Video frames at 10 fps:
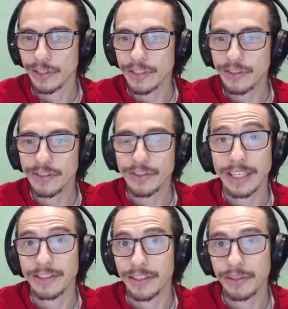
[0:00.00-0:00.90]
this is
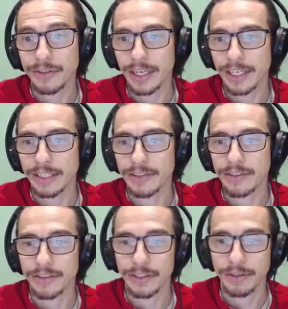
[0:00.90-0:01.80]
at 0 seconds,
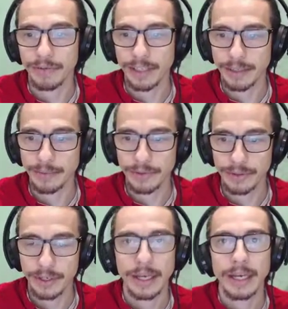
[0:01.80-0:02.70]
0 frames.
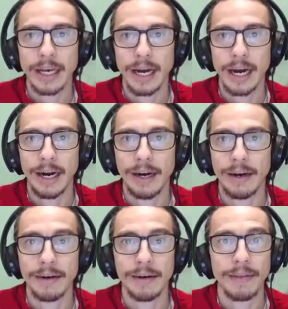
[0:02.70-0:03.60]

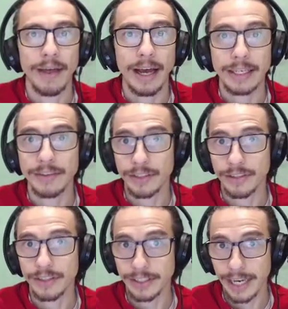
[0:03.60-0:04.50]
Uh, that gives
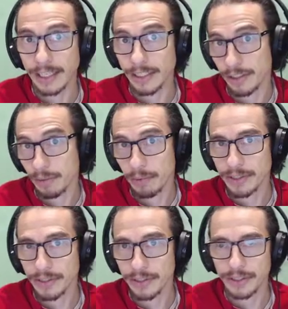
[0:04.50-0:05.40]
us exactly 0
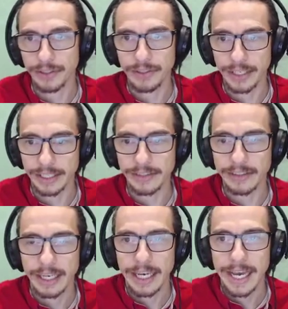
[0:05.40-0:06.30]
0.00 seconds.
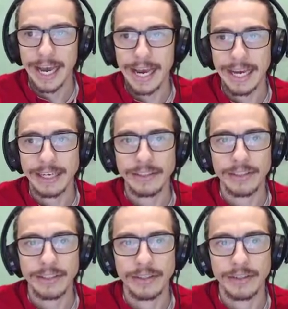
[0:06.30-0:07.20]
And
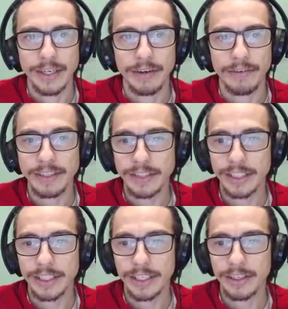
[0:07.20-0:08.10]
they are facing
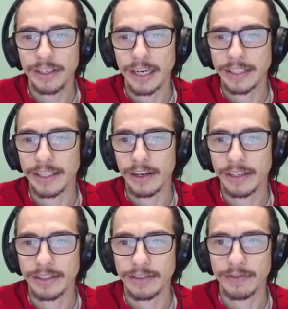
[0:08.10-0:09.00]
each other and they're at
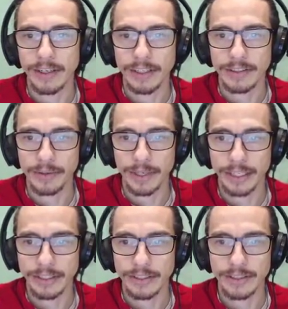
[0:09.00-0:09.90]
these various
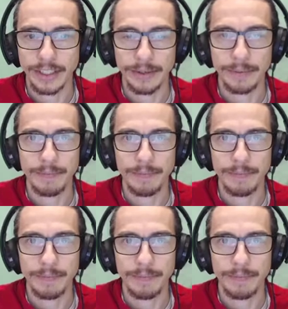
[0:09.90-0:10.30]
locations here